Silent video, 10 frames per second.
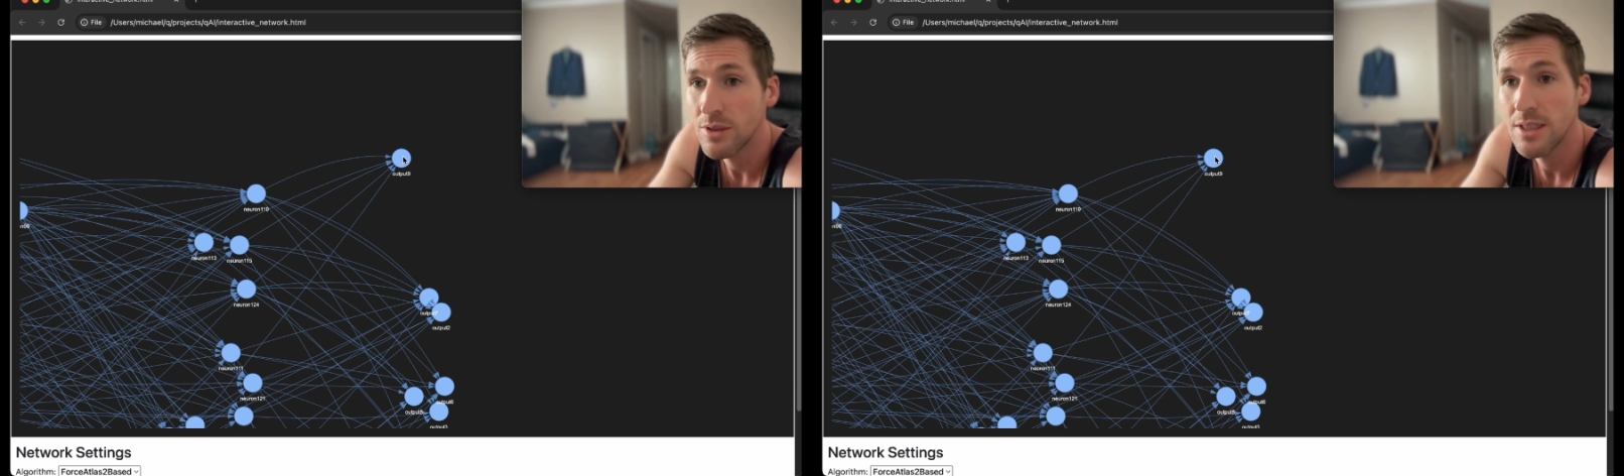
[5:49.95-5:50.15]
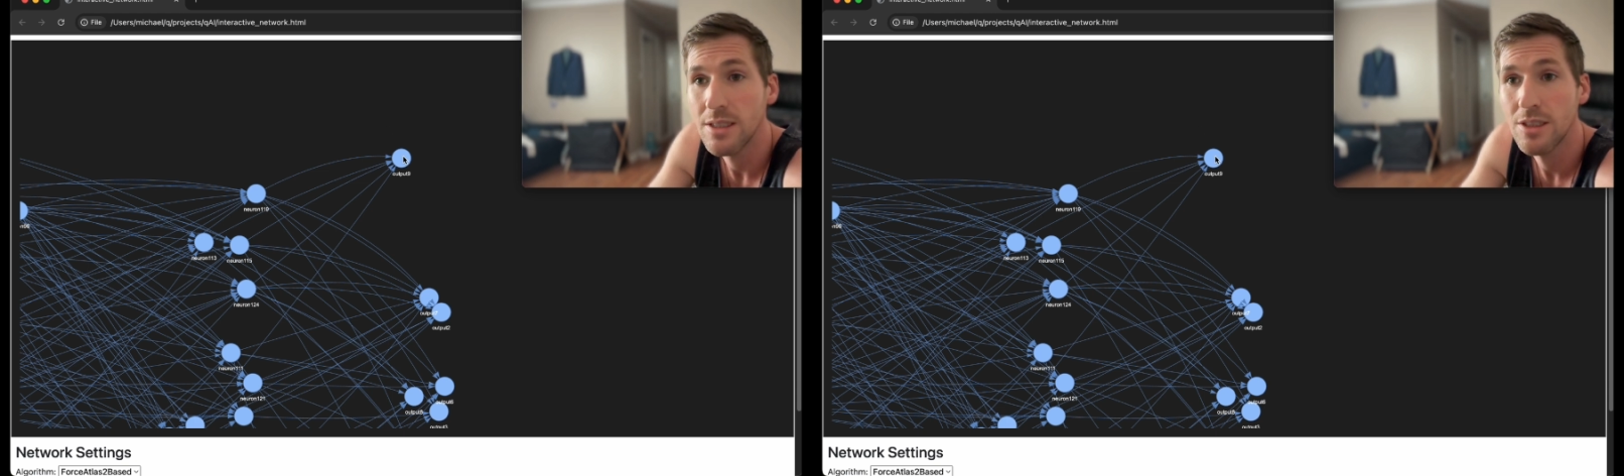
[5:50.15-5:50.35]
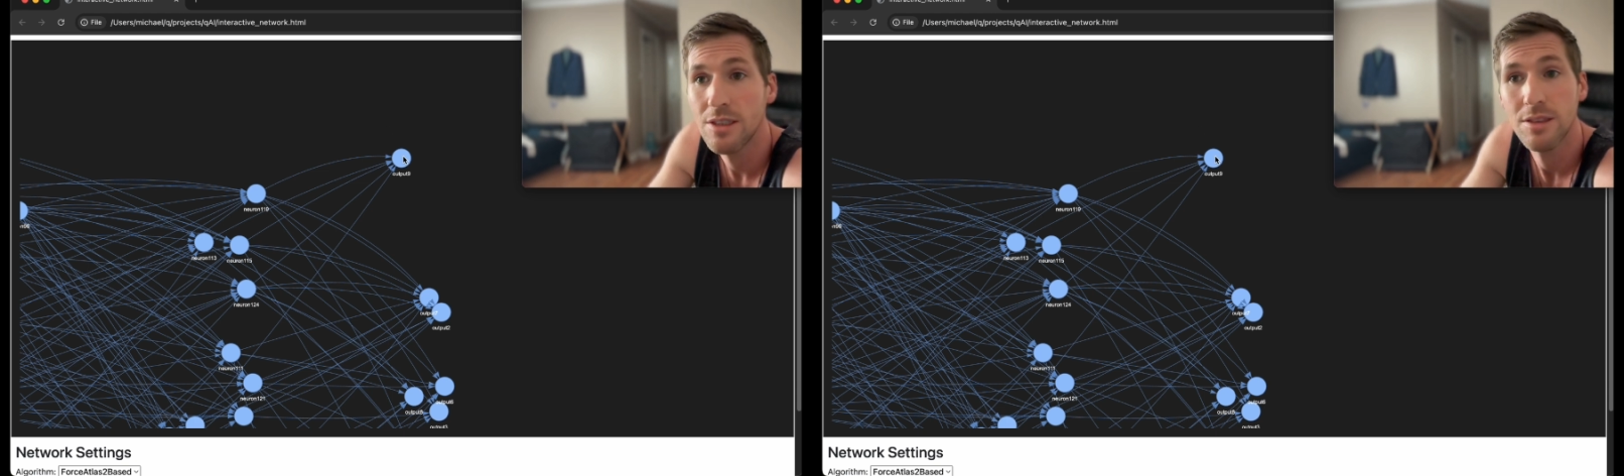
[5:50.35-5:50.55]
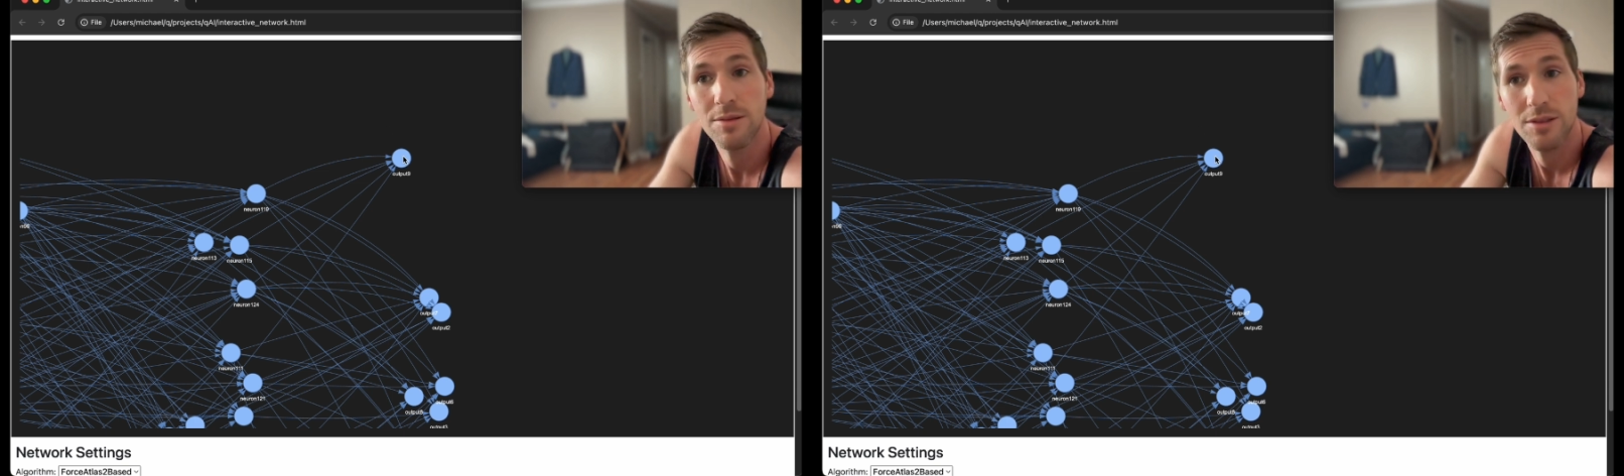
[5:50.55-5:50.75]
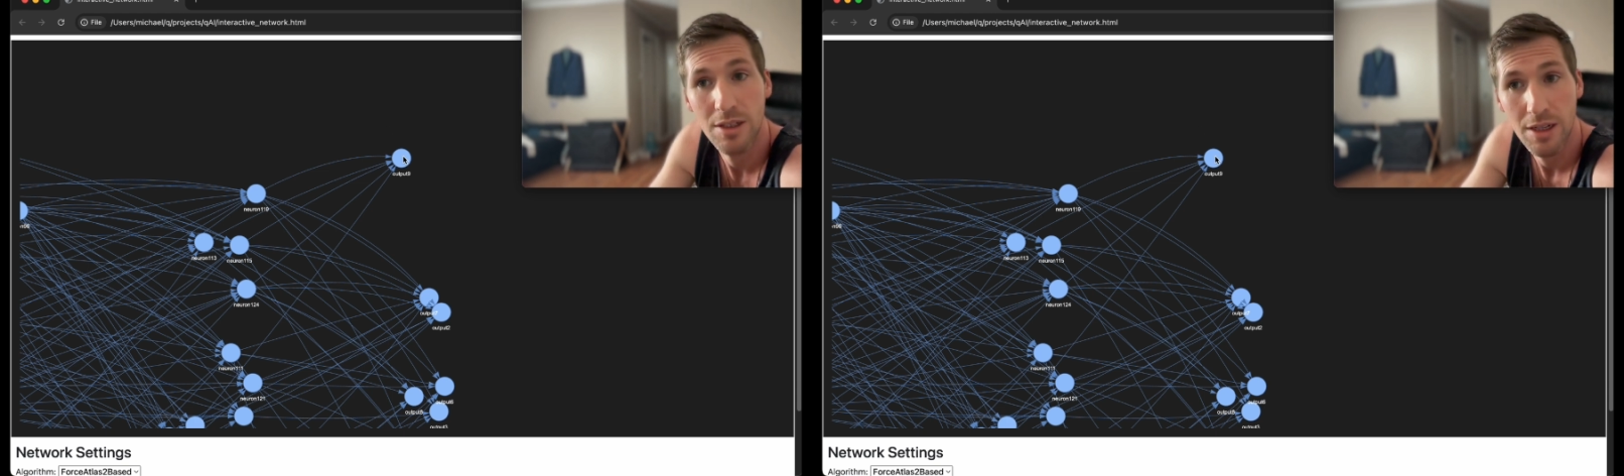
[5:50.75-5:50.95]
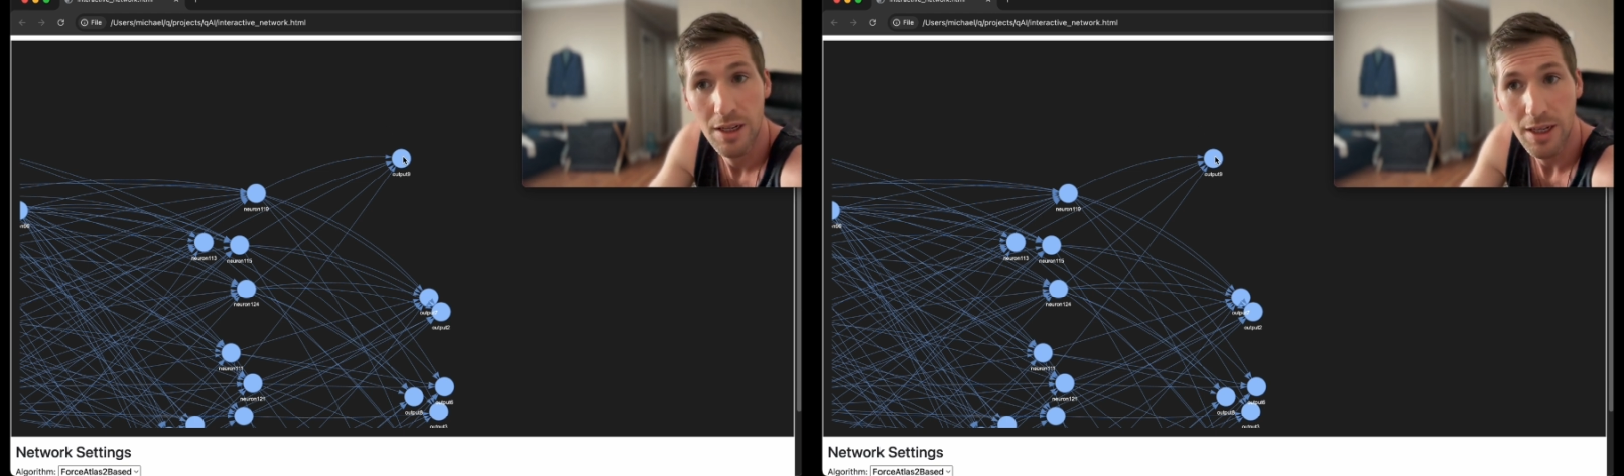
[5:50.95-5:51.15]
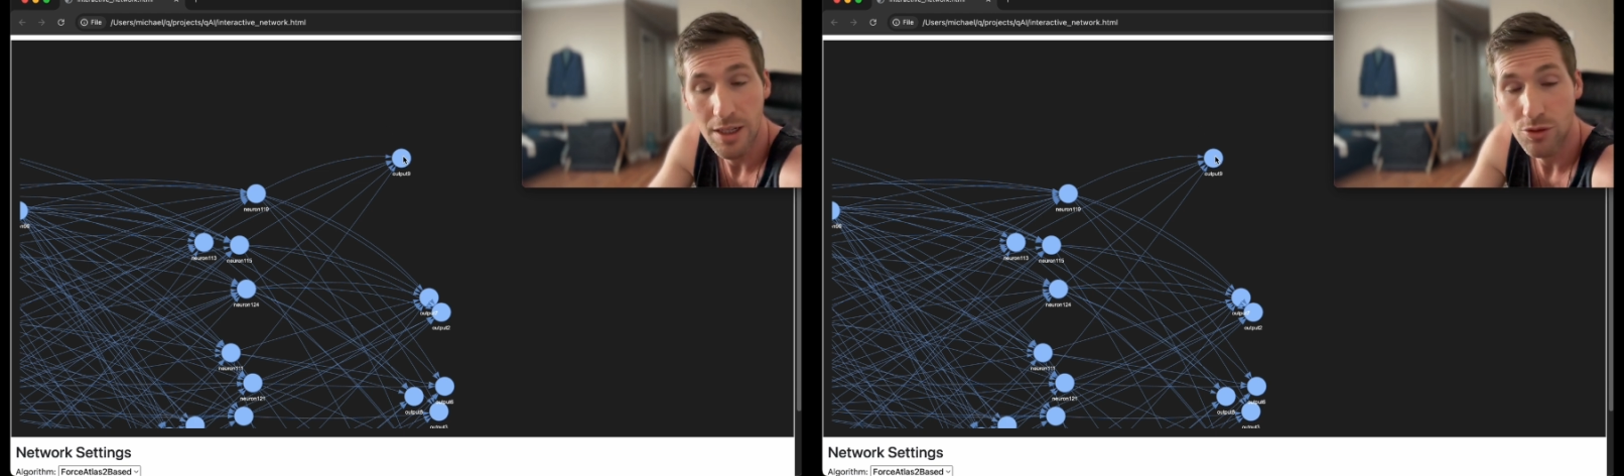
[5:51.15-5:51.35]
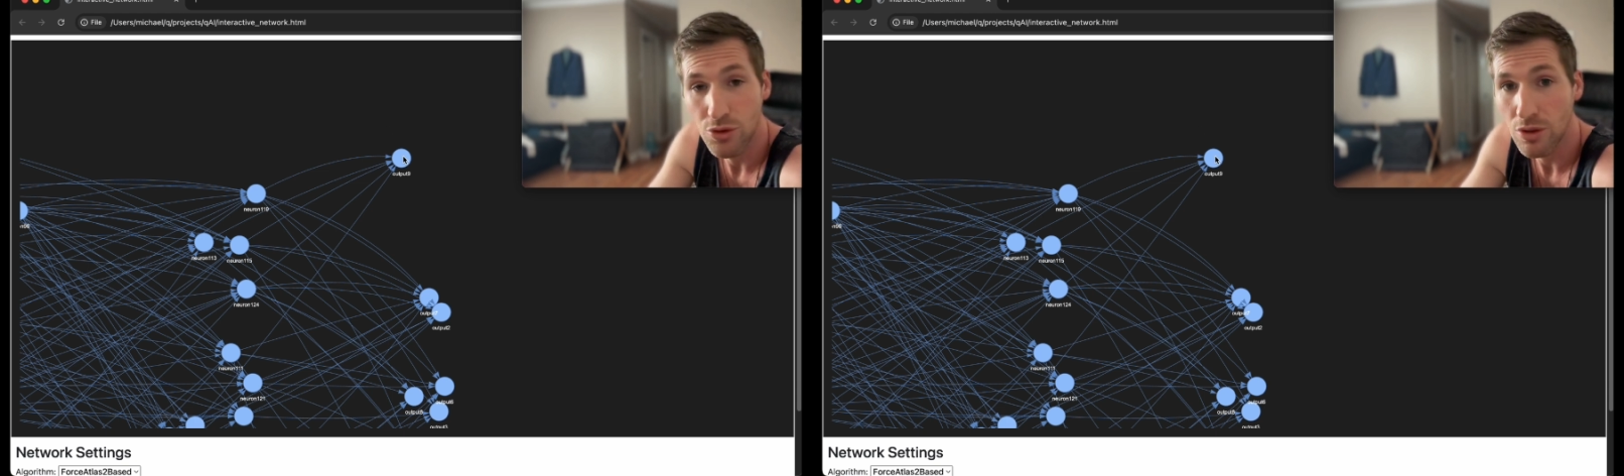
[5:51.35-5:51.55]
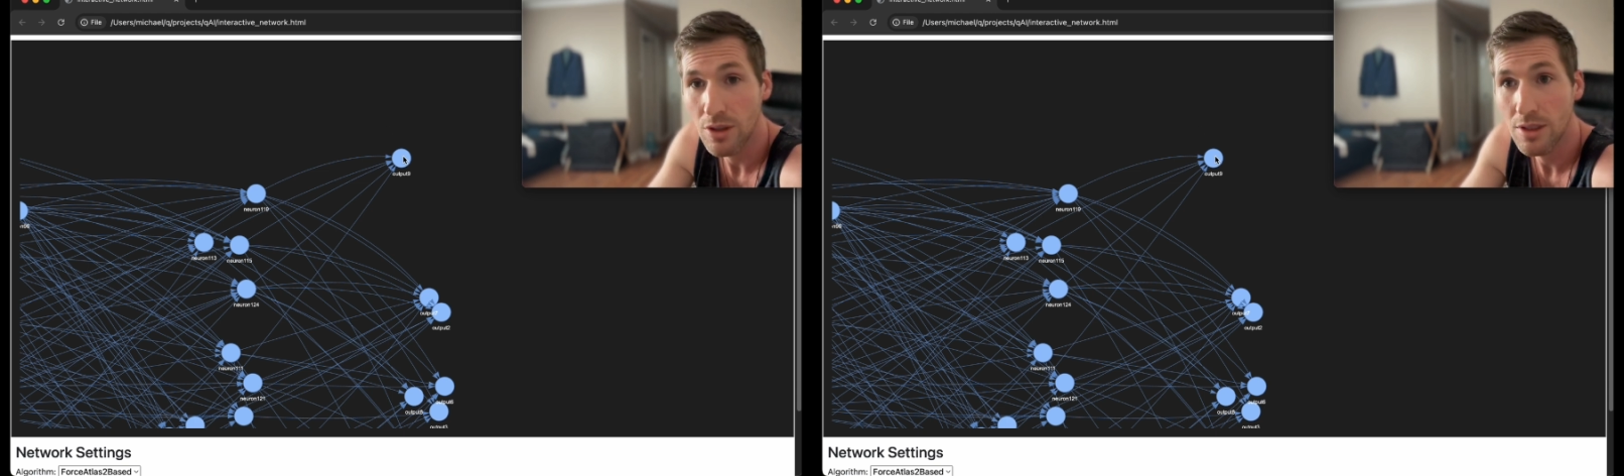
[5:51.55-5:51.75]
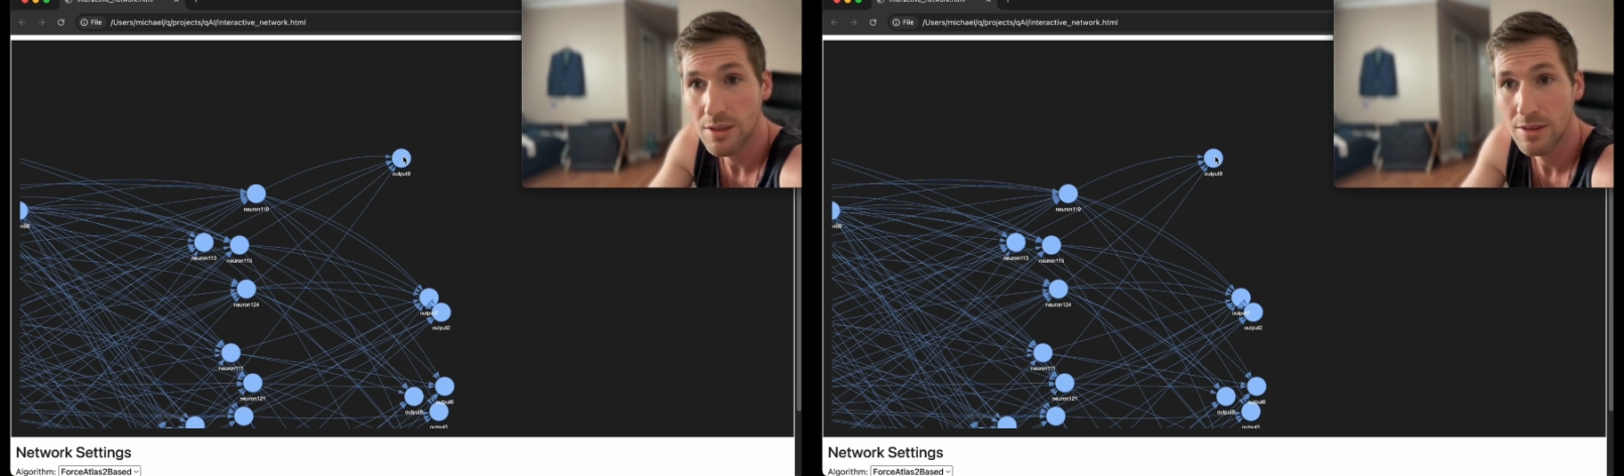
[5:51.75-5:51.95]
each
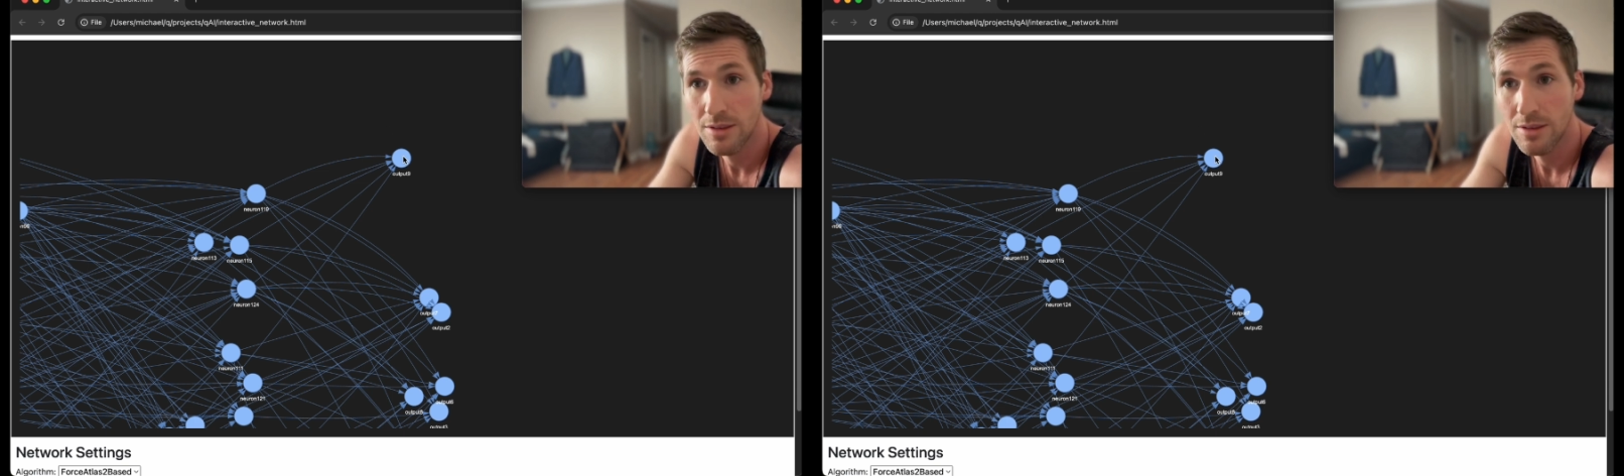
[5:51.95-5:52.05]
neuron